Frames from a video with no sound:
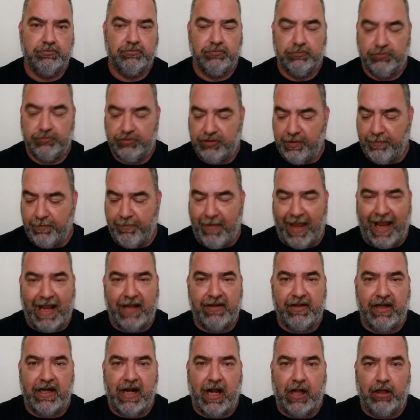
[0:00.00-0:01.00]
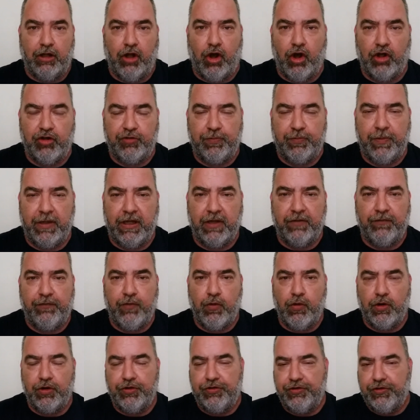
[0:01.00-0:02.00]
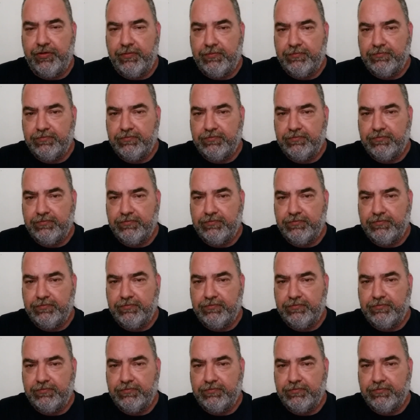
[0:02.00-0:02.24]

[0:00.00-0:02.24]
Demand that our laws be enforced.